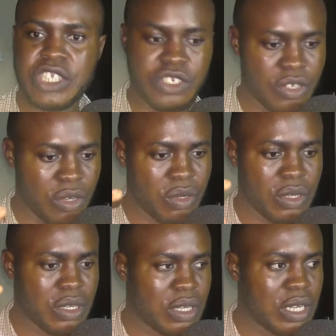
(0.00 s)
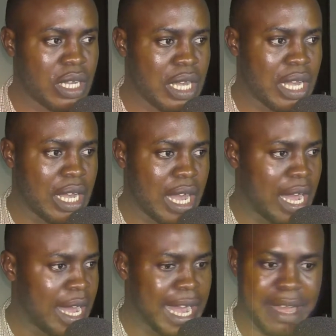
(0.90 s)
You know,
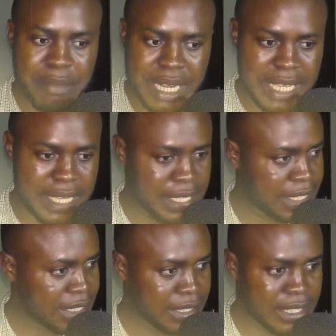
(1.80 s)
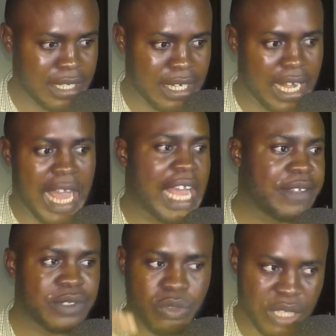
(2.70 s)
how many
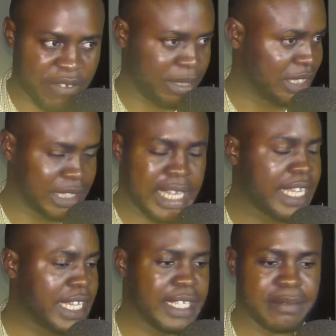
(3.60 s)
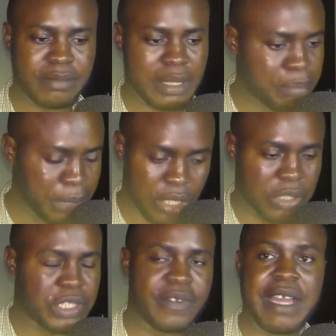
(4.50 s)
lives would have been taken
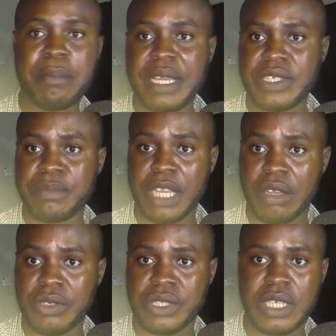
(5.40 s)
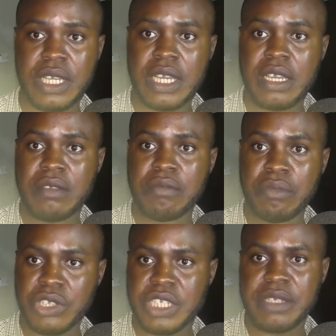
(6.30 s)
because of that mercy? Because
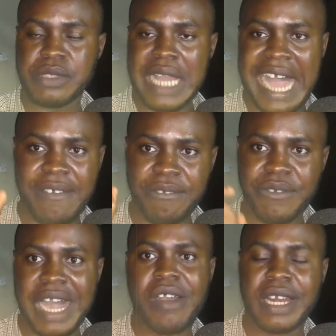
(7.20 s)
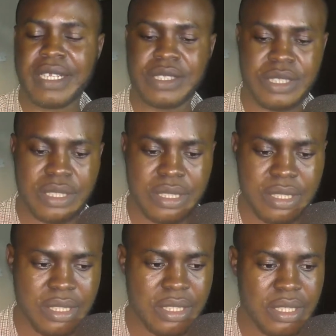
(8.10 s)
Muslims are violent
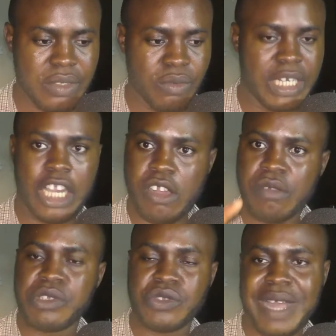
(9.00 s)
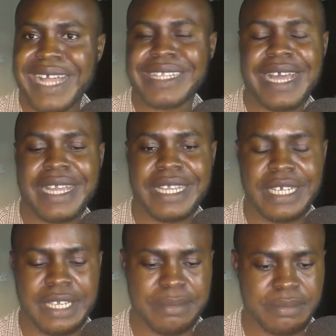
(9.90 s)
when it comes to attacking
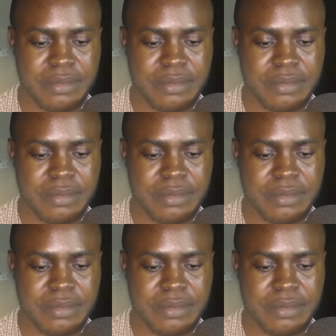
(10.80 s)
them.